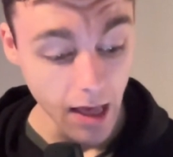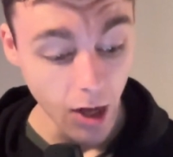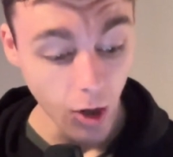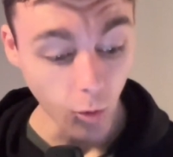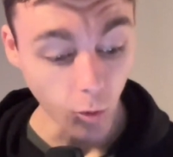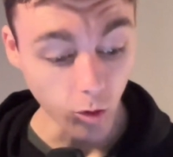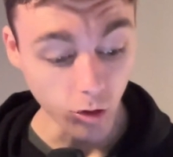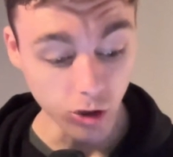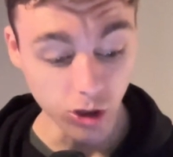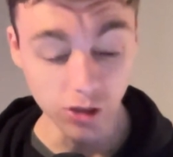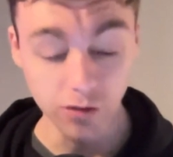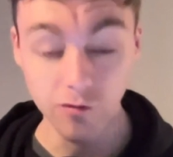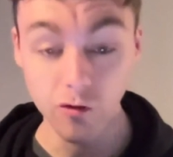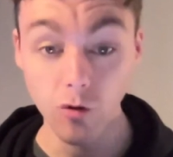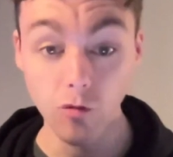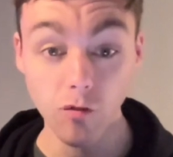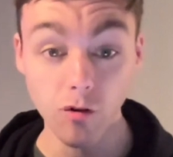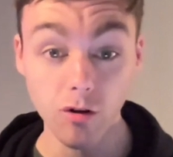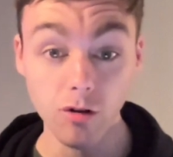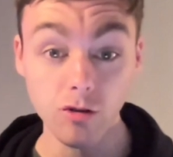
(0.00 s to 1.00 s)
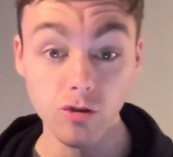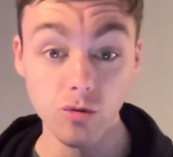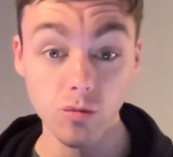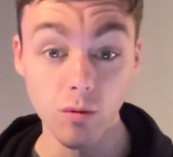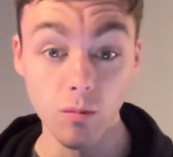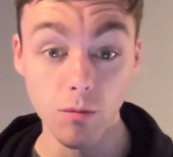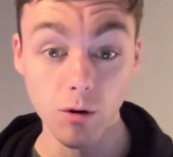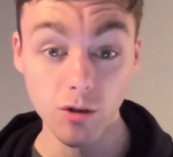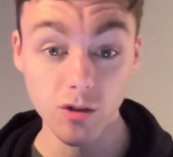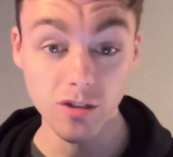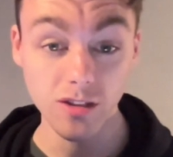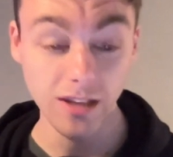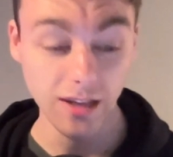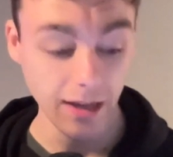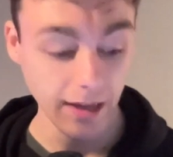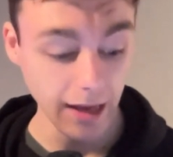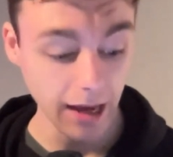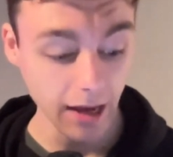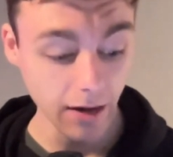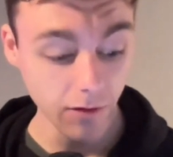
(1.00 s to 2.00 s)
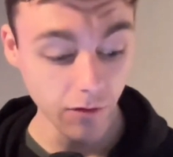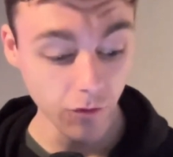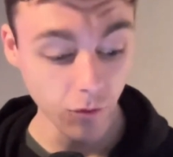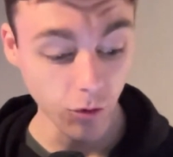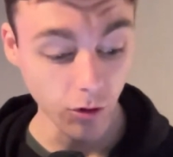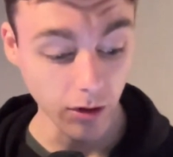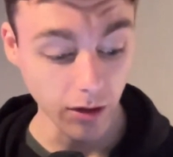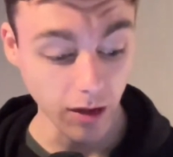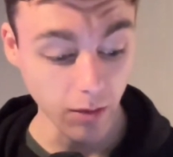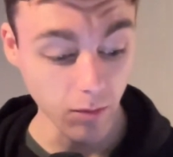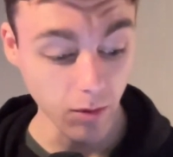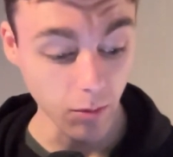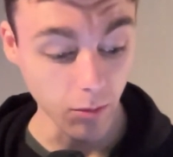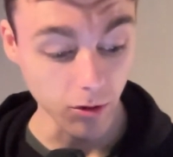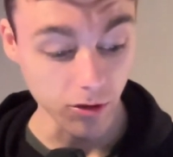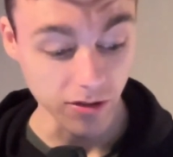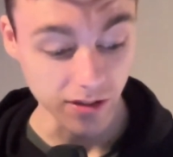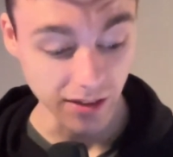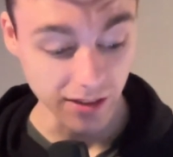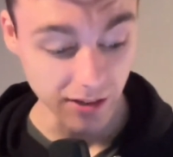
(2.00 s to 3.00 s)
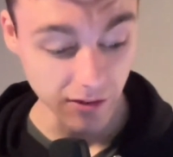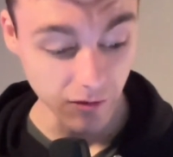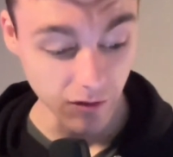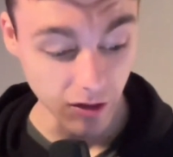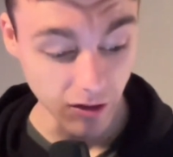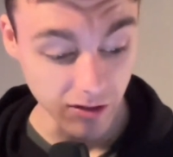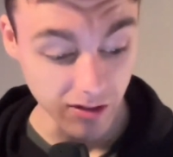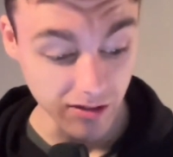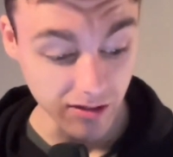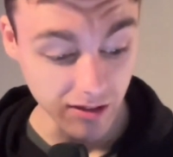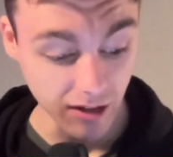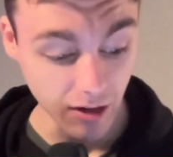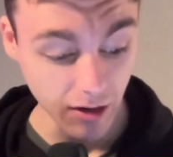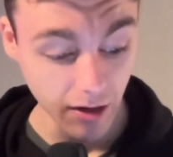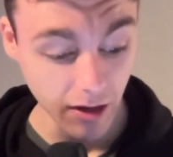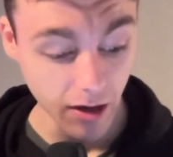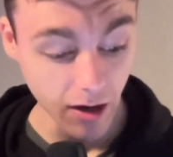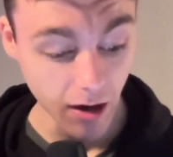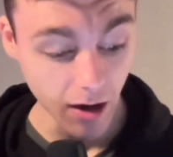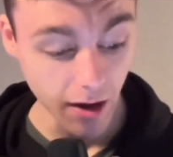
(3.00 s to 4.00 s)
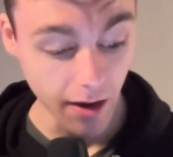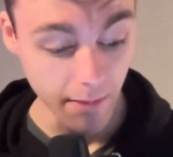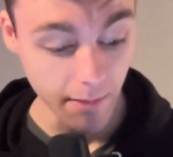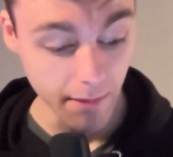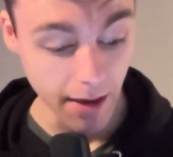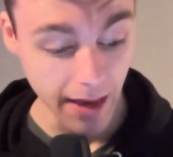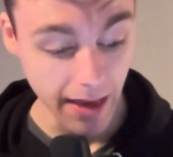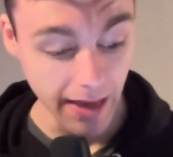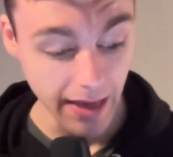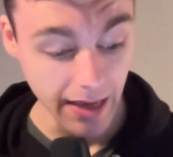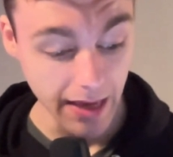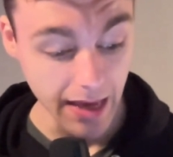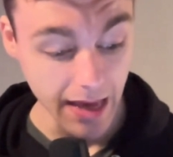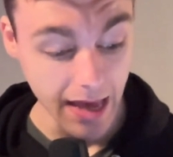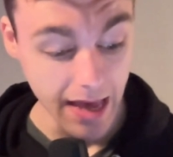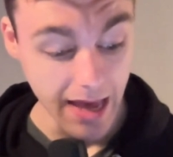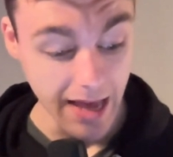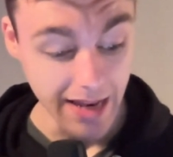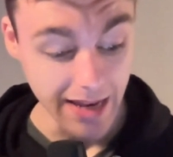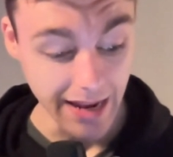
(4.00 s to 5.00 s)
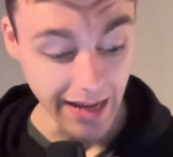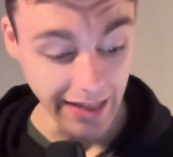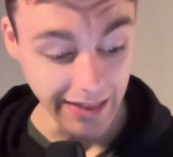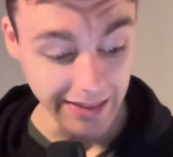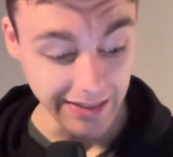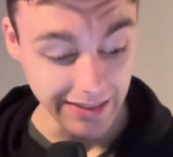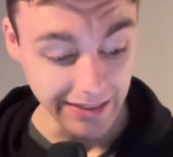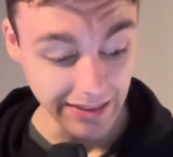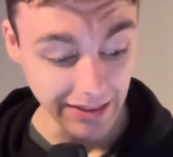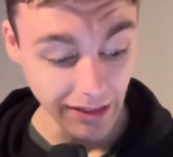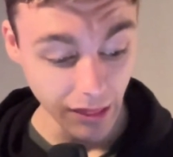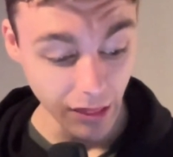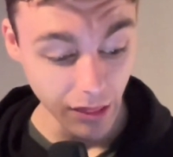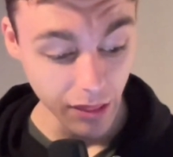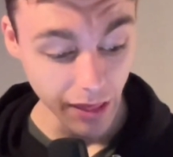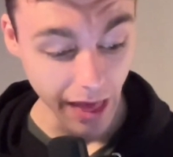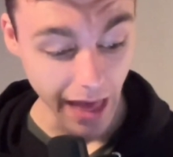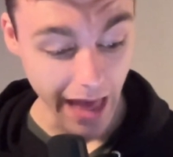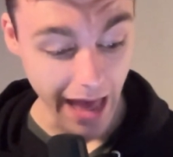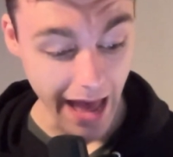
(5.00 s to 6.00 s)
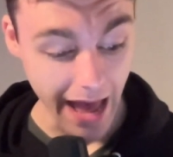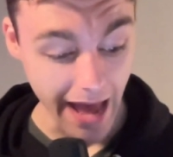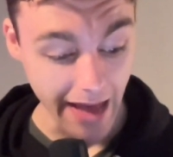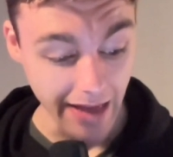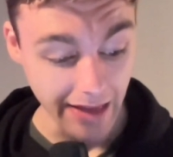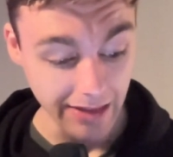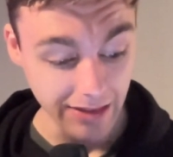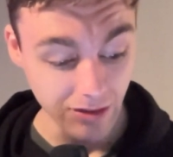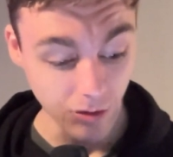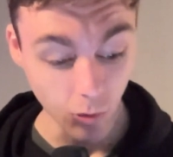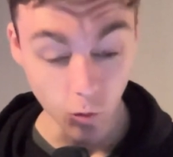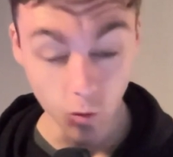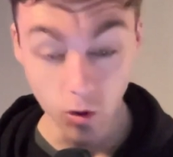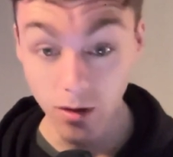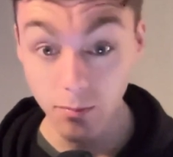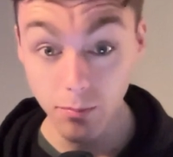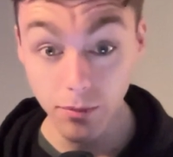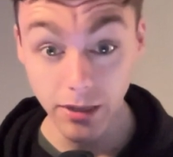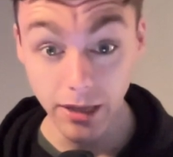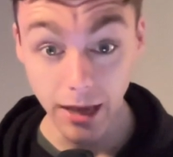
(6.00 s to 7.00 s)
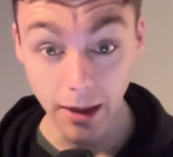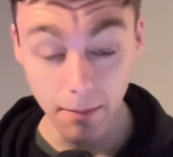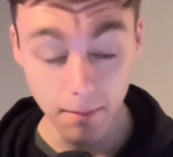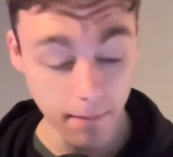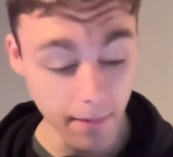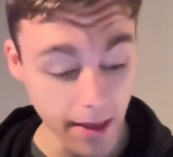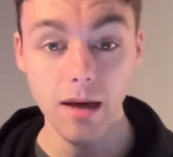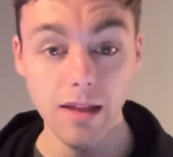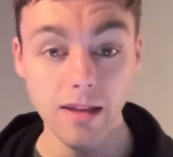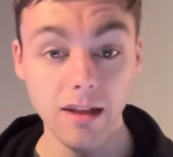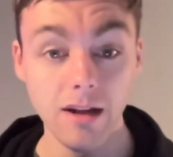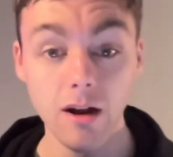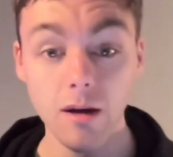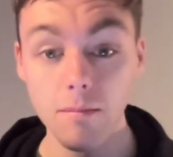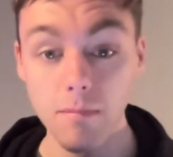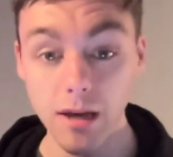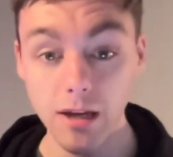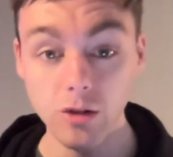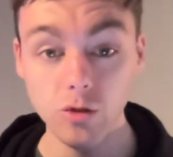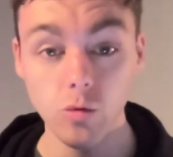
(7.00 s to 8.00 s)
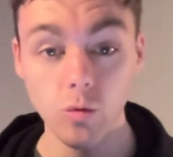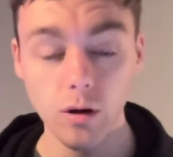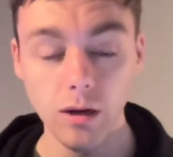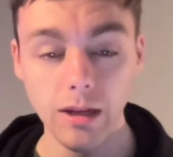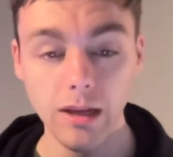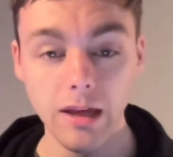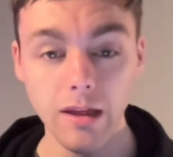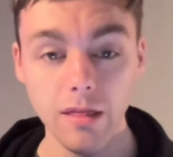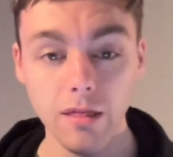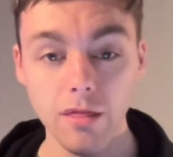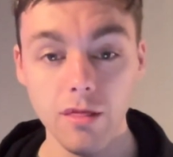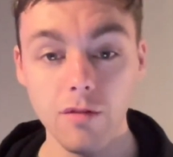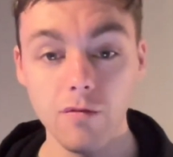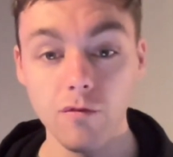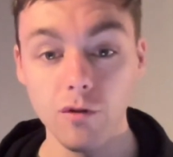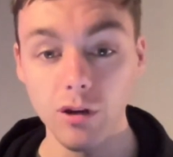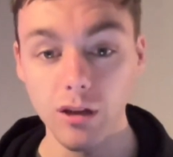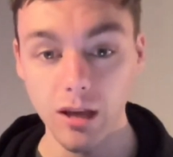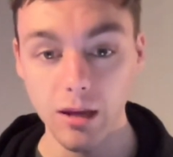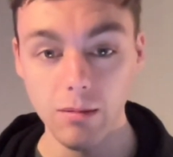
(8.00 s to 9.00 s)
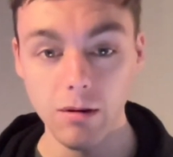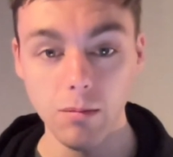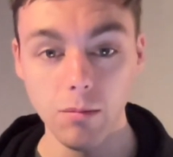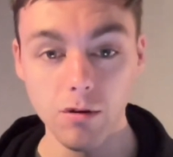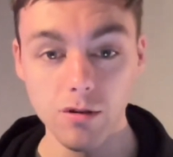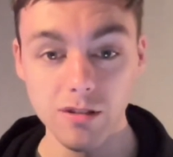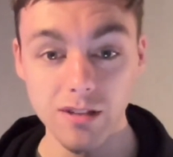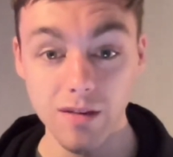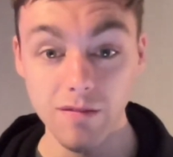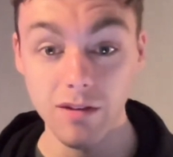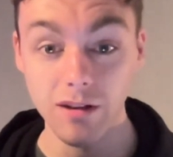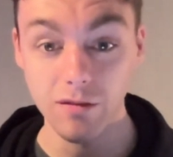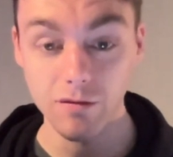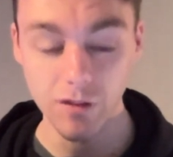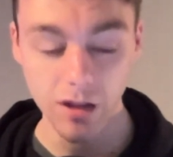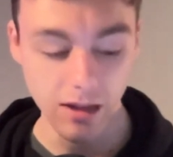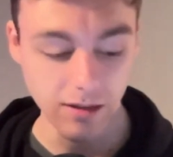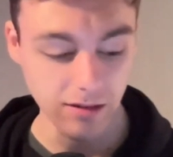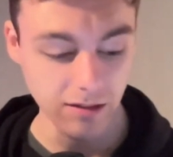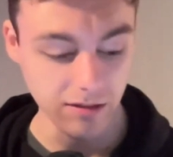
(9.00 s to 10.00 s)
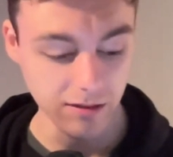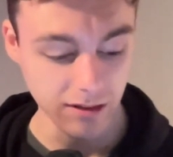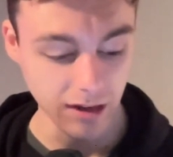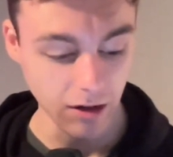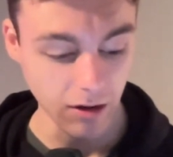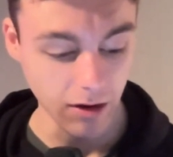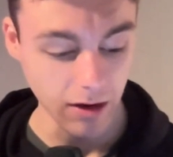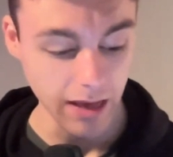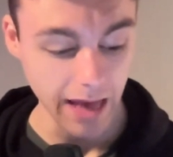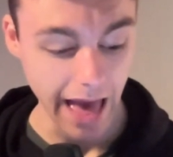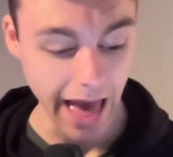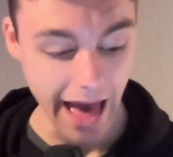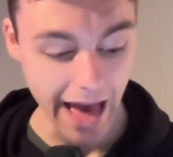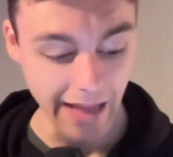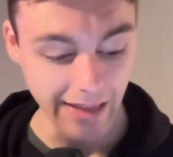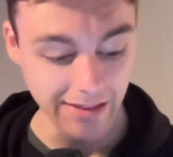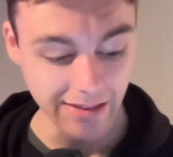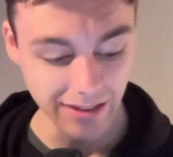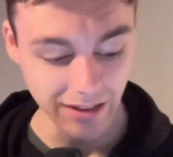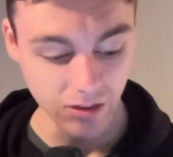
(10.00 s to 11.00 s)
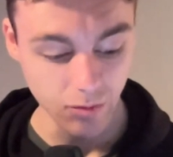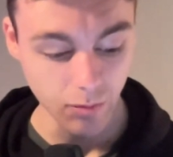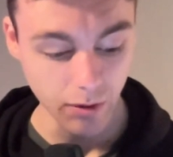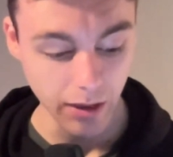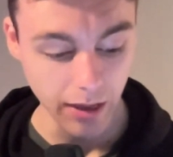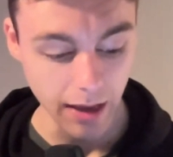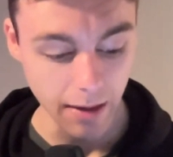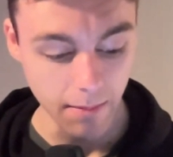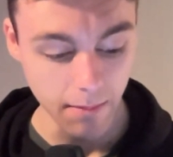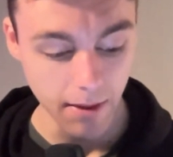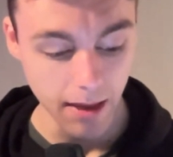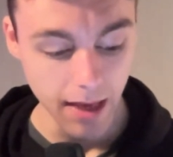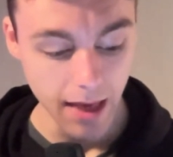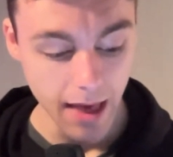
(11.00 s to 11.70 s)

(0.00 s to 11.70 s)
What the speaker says: We'll shift over to Rimouski again for game number 6 if necessary on May 19th at 1 p.m. And then on May 20th for game number 7 if necessary at 6 p.m.